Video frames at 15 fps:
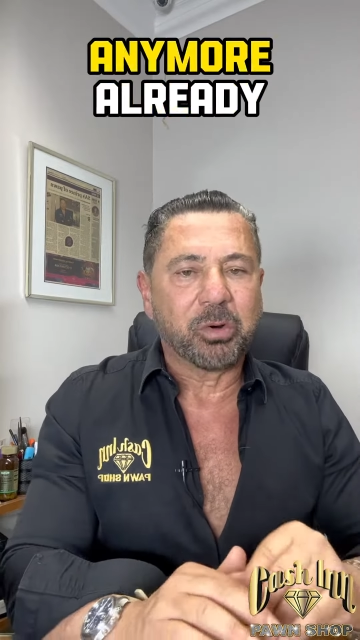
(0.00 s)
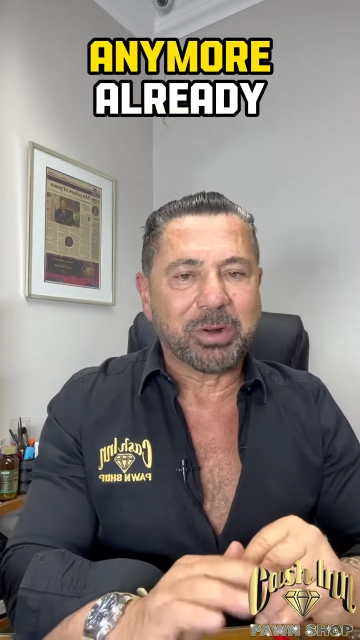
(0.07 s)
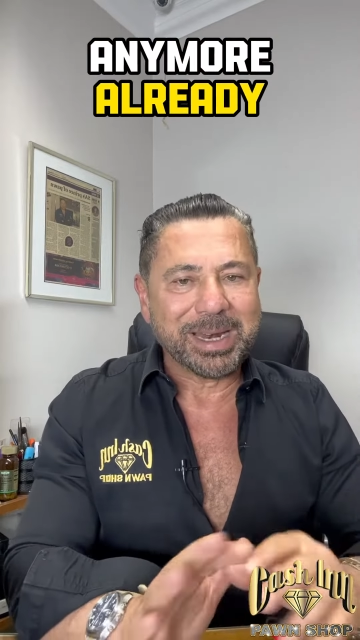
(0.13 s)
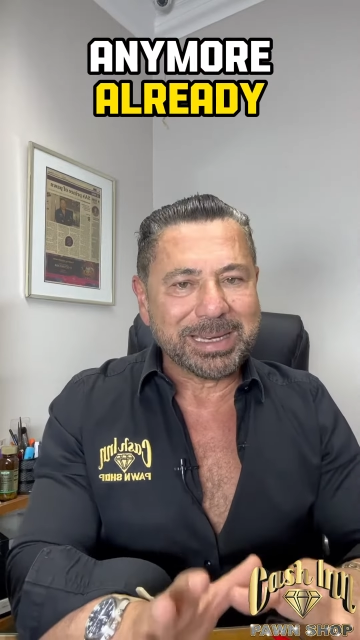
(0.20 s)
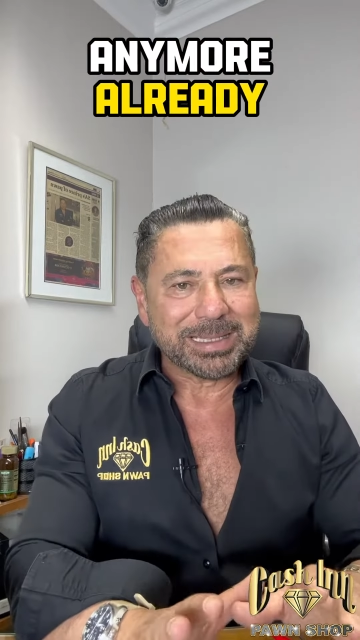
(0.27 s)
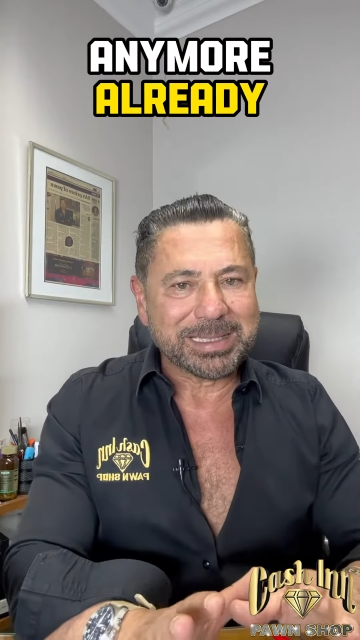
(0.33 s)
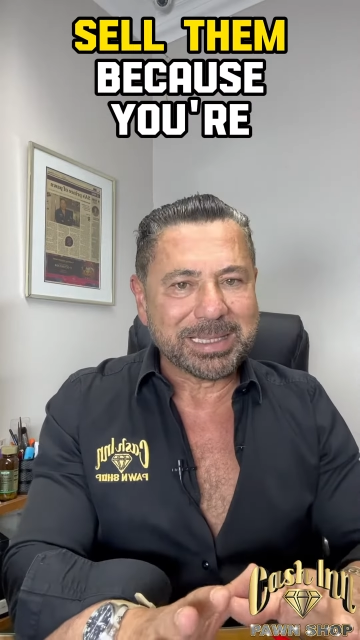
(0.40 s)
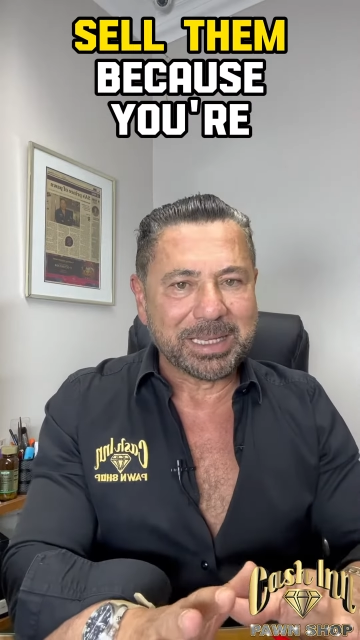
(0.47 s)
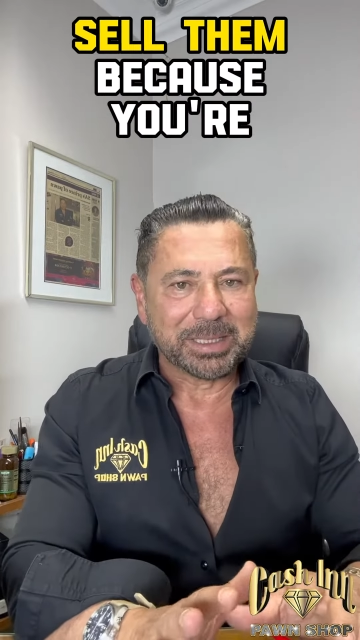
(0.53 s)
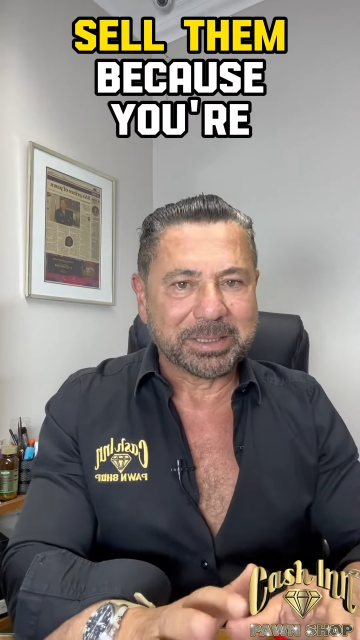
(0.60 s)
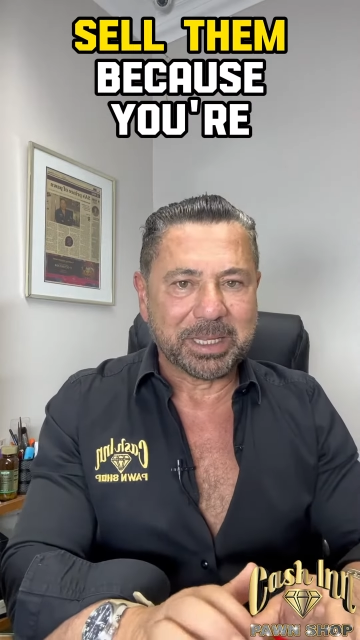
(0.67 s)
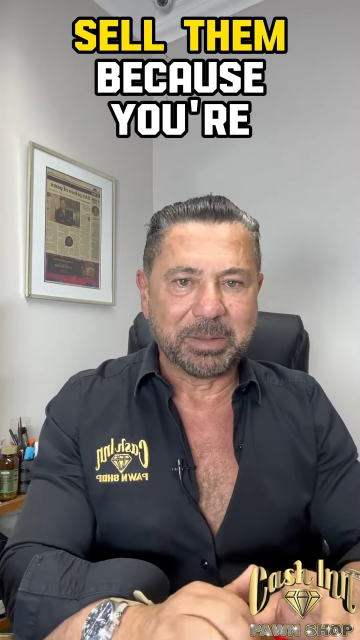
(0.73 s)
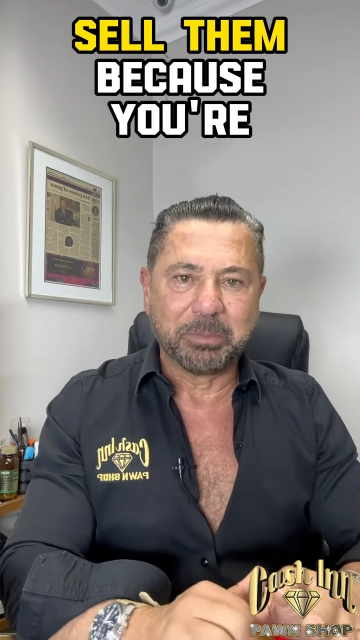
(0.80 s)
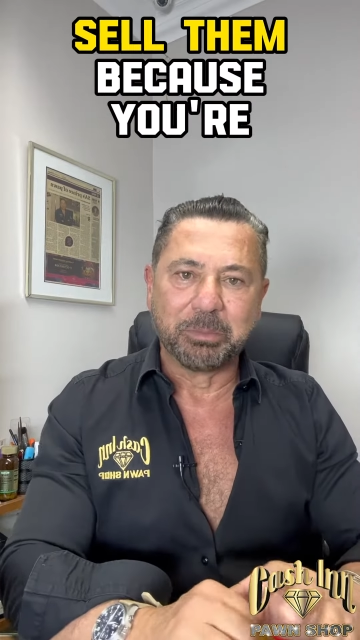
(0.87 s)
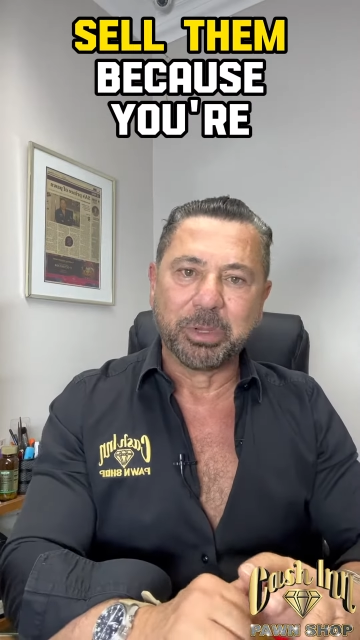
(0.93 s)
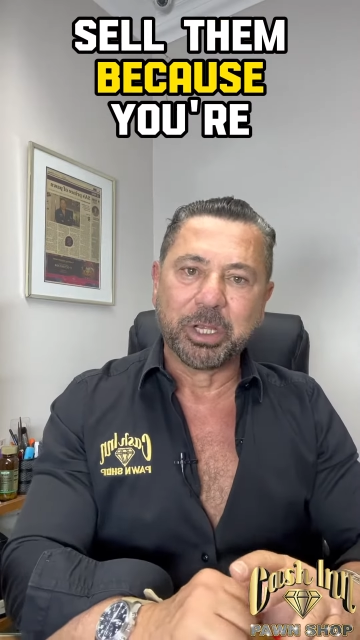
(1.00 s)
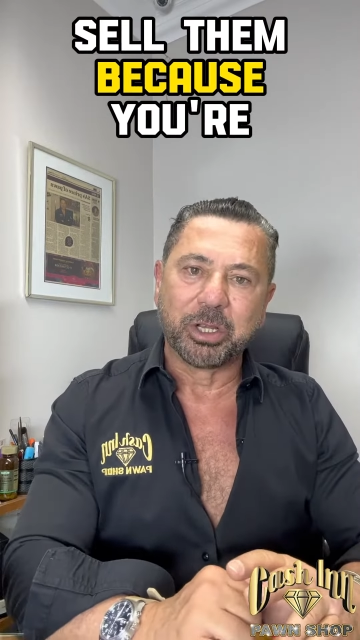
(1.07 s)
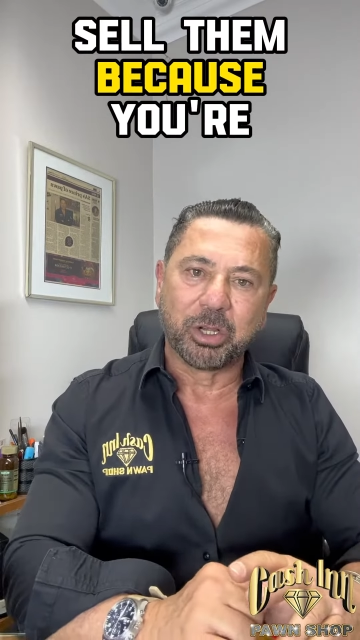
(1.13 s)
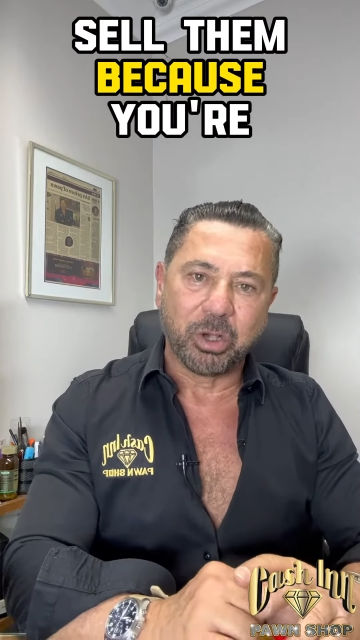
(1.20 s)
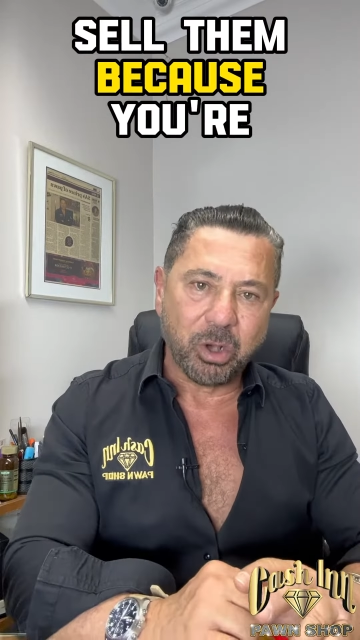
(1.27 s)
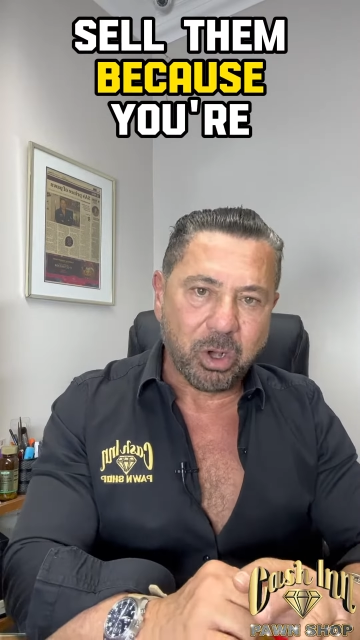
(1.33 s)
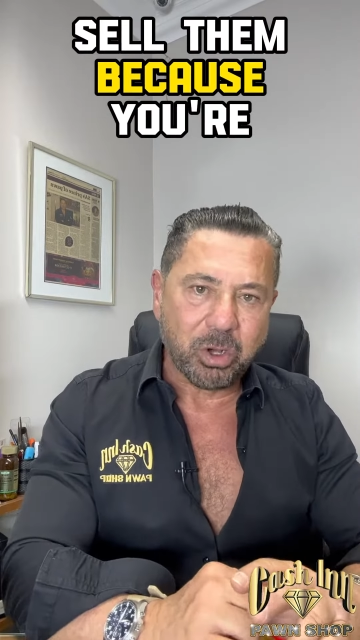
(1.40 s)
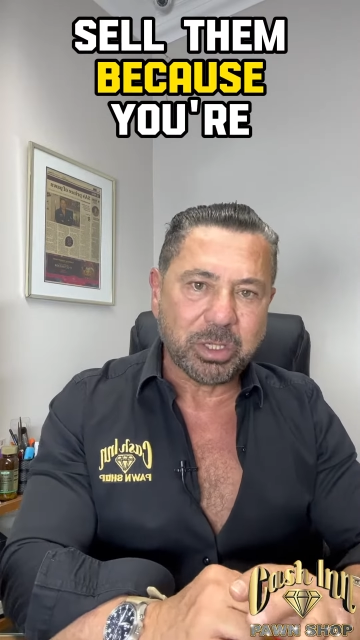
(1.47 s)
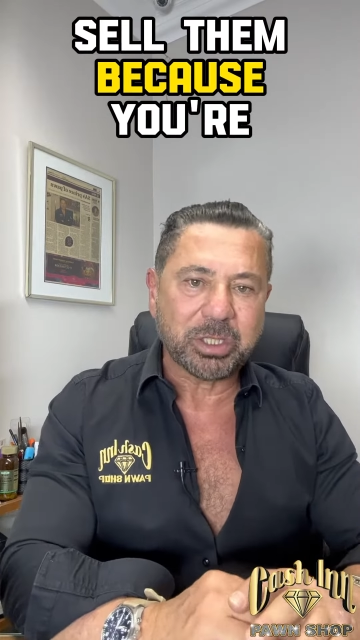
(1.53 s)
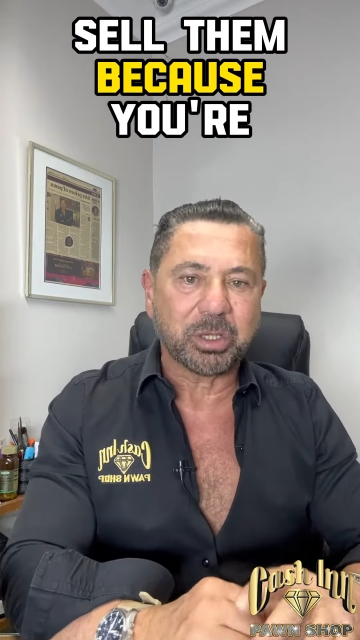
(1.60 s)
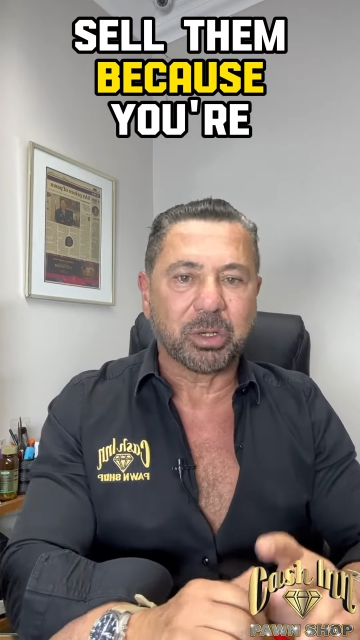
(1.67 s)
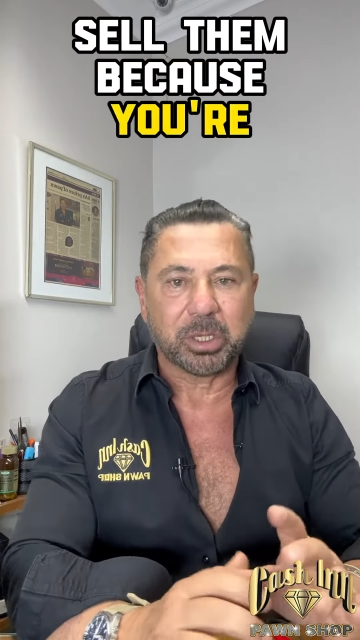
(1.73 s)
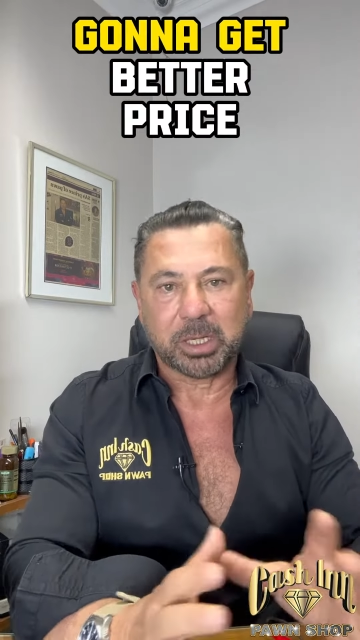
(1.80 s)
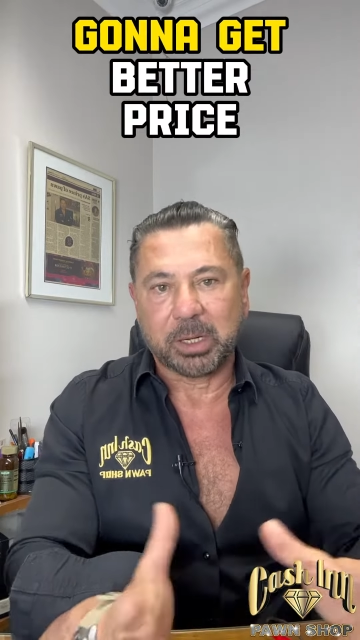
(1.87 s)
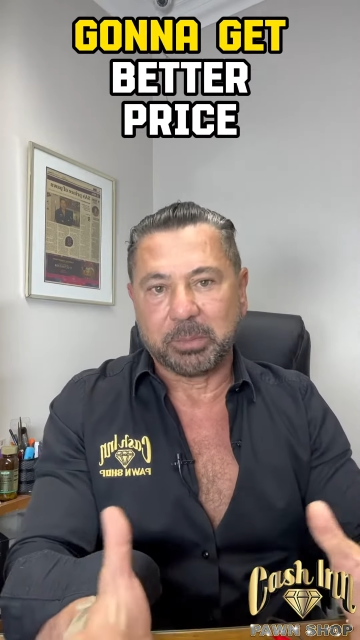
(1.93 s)
rather sell them because you're
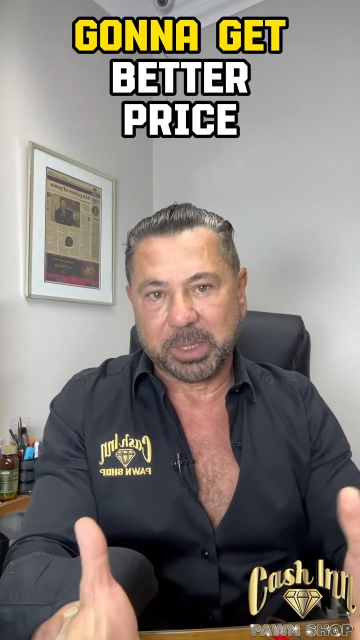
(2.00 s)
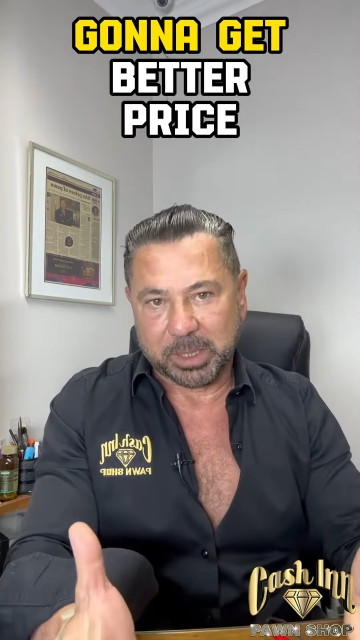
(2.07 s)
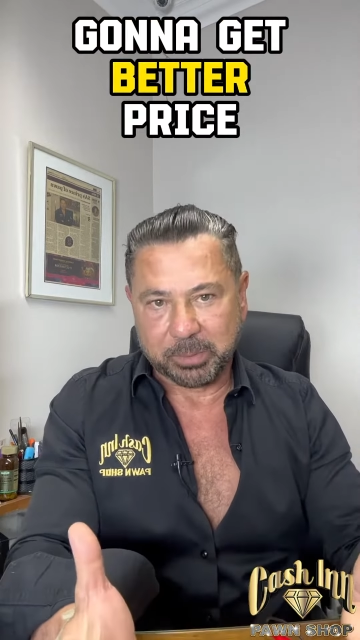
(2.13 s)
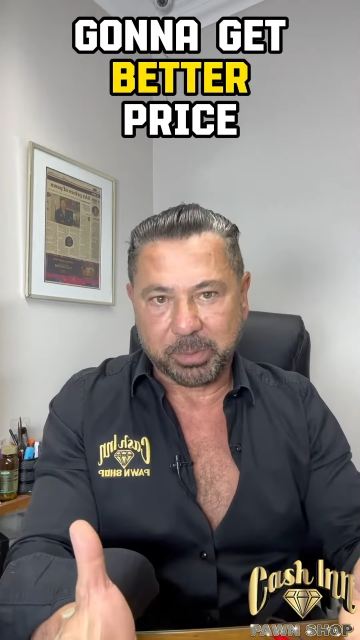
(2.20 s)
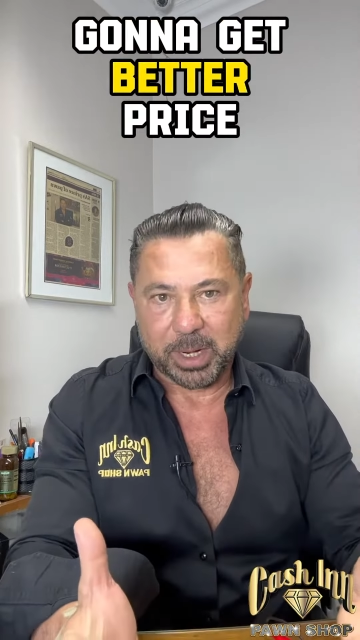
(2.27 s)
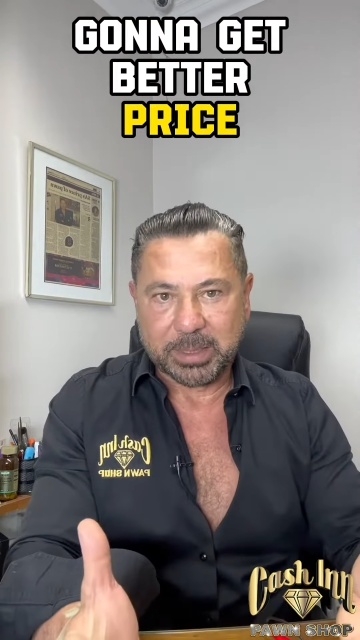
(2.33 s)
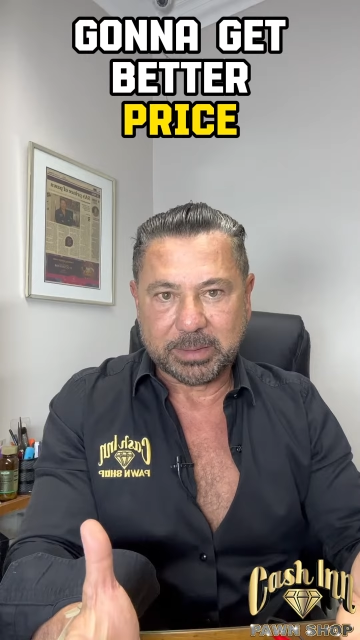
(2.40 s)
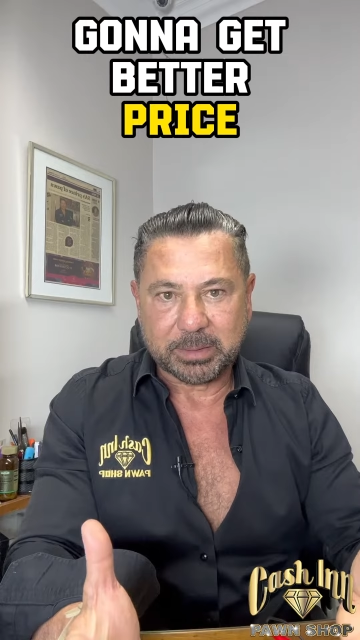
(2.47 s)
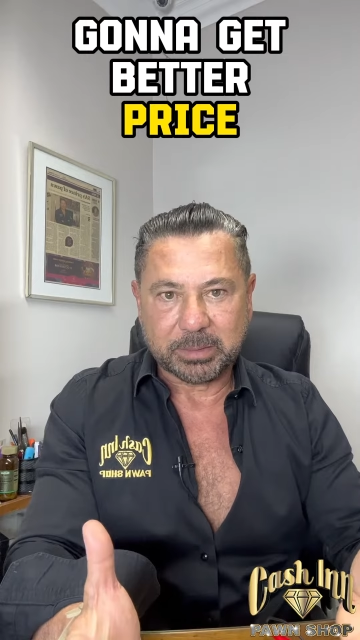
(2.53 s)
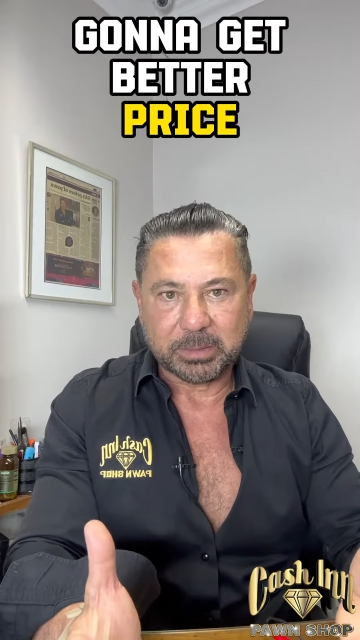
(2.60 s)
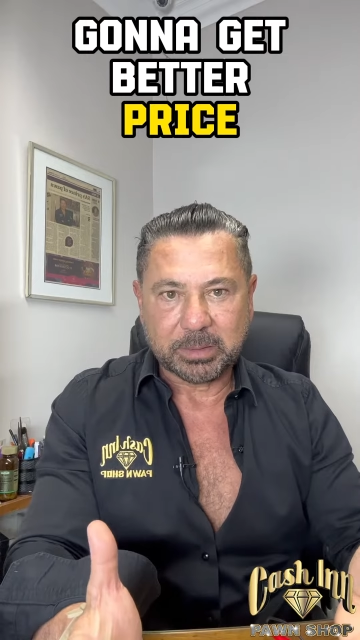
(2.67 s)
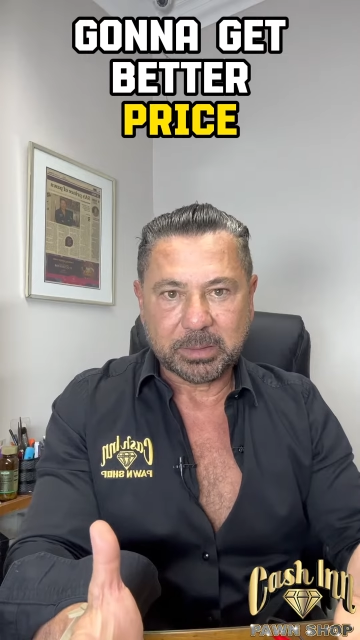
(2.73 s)
going to get a better price.